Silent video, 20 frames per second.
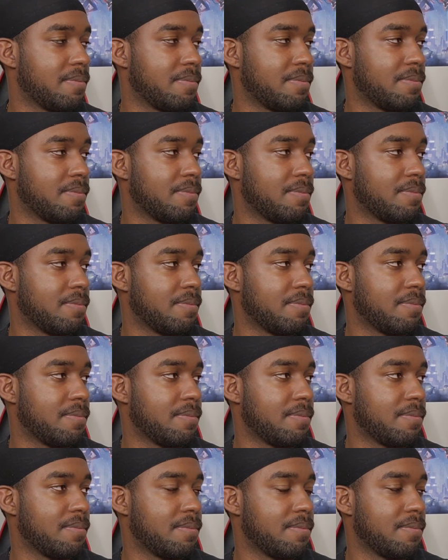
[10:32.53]

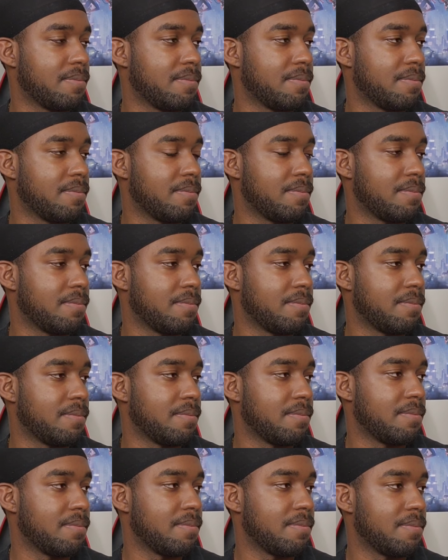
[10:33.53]

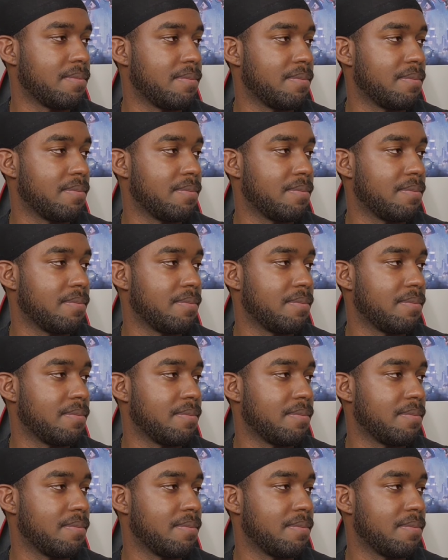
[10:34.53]
No words are spoken by the person on screen.